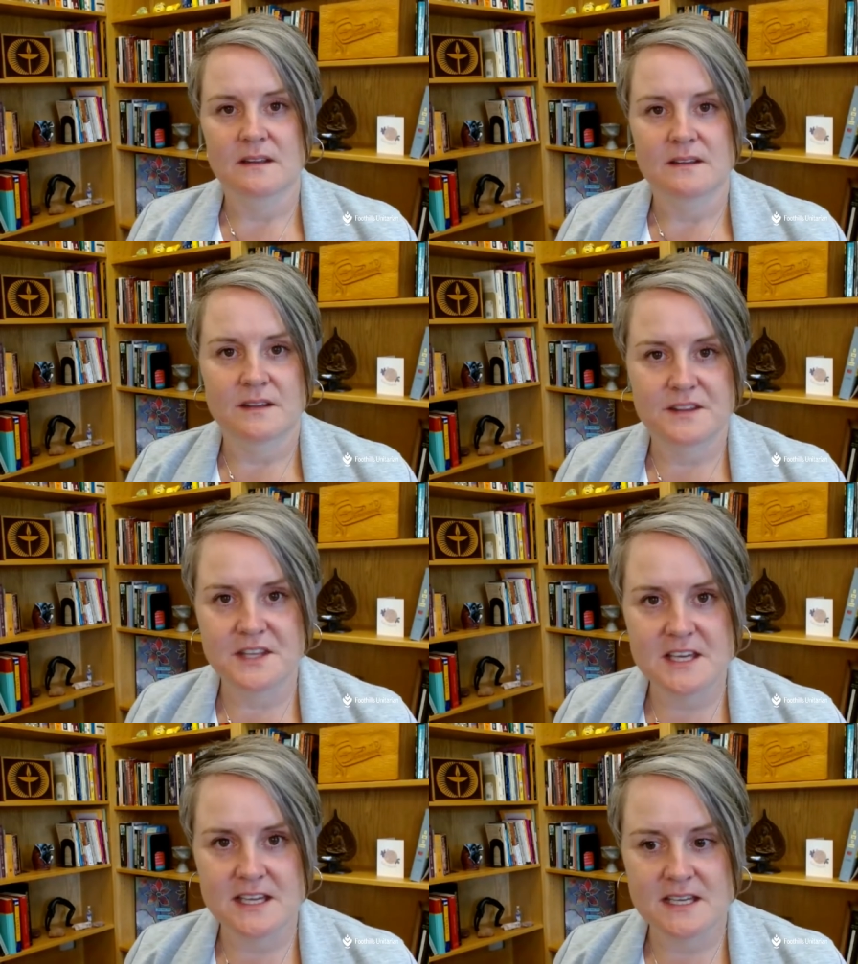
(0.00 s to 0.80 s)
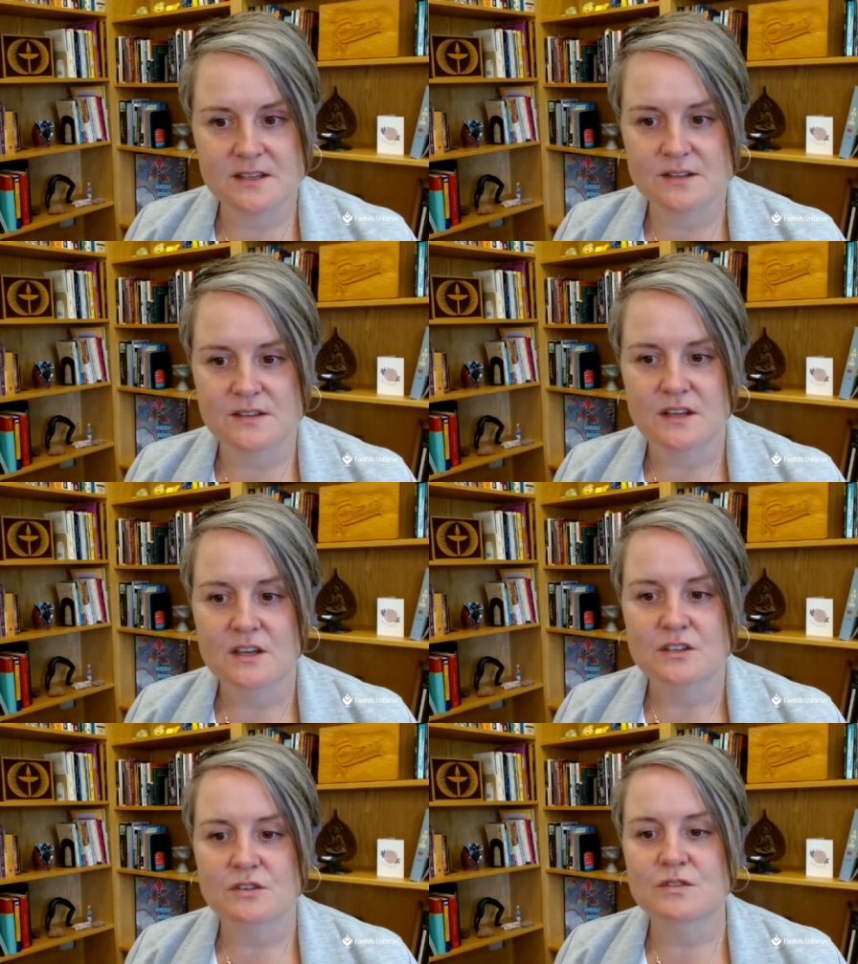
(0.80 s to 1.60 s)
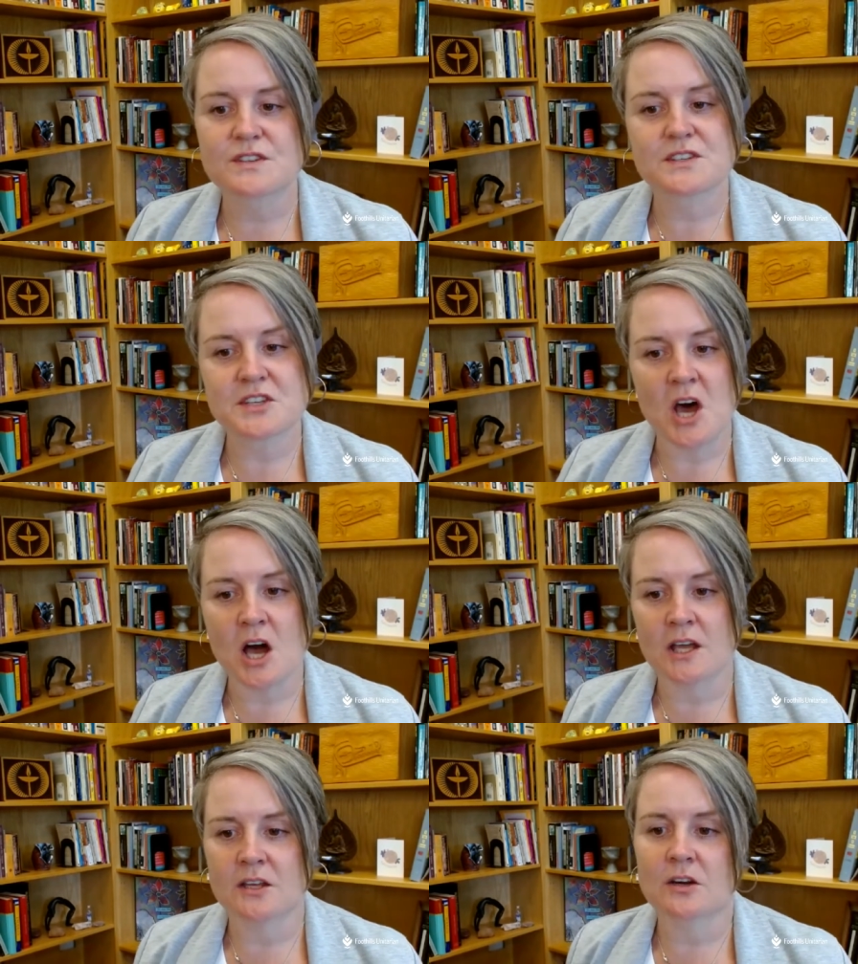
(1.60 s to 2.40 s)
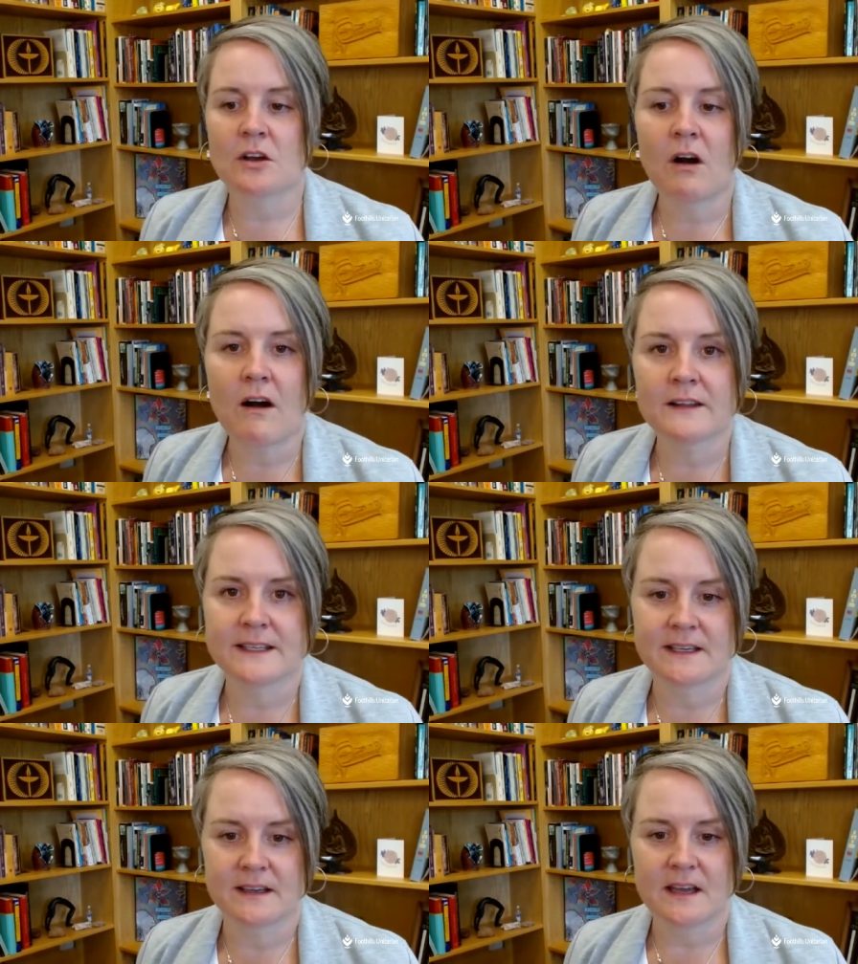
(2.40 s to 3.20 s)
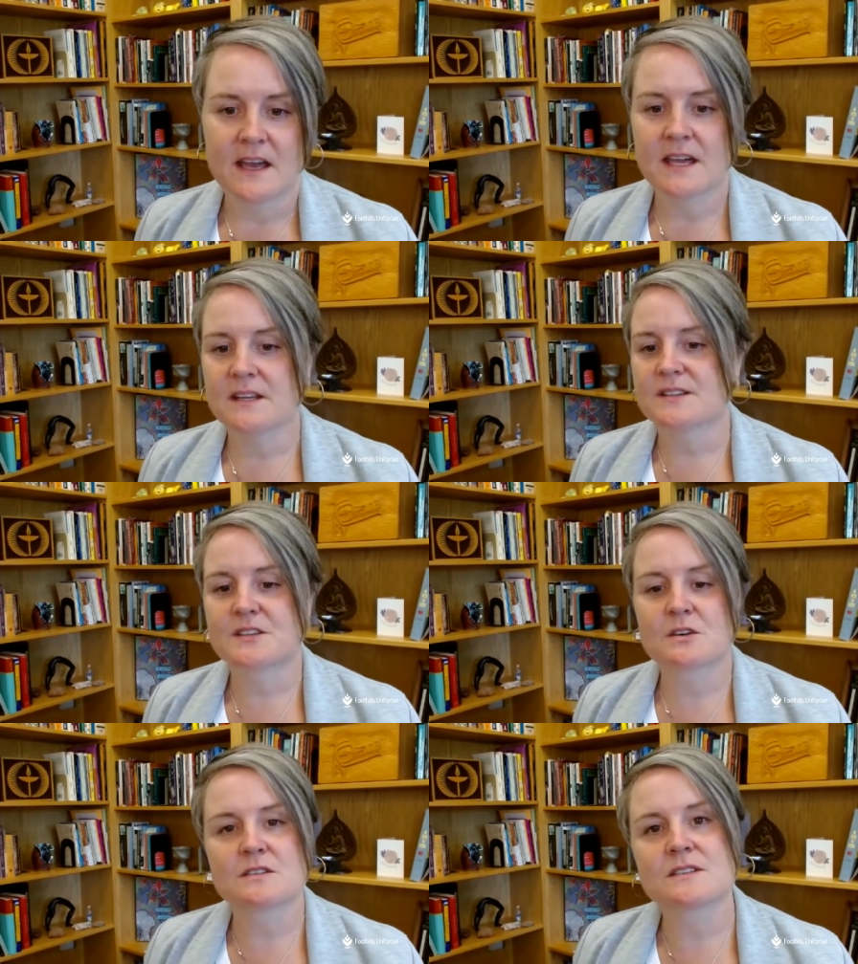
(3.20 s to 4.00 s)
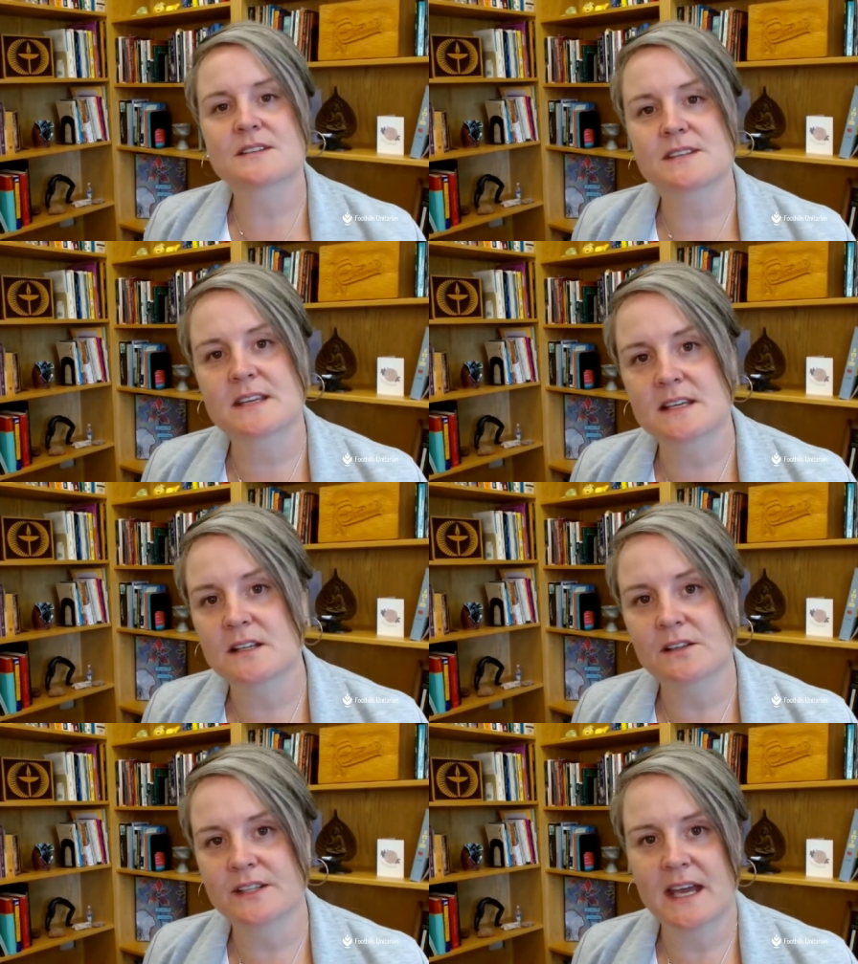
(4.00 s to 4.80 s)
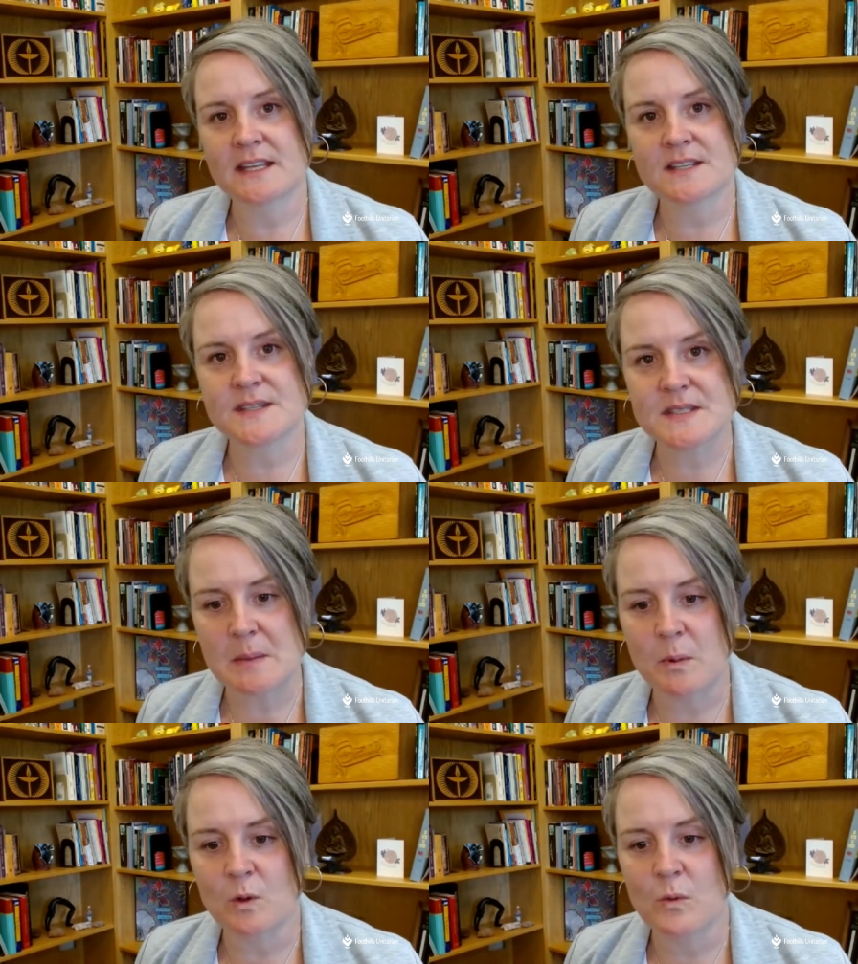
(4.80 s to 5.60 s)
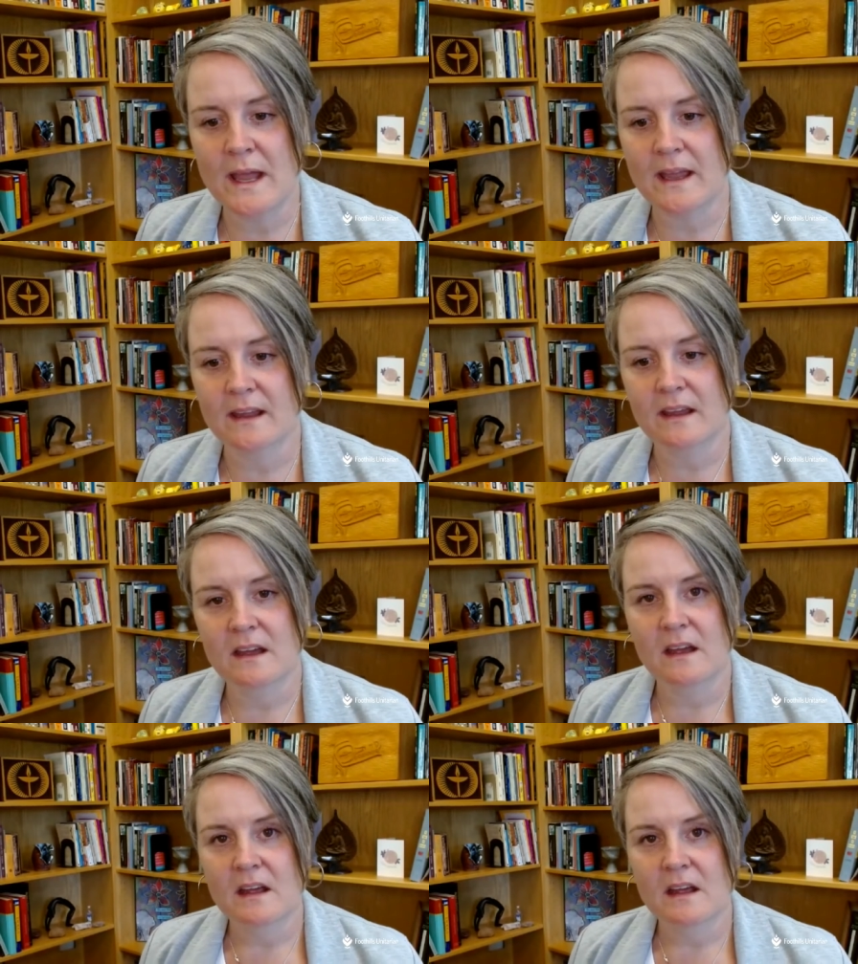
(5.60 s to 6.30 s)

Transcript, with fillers: The thing is, to stalk your calling in a certain skilled and supple way,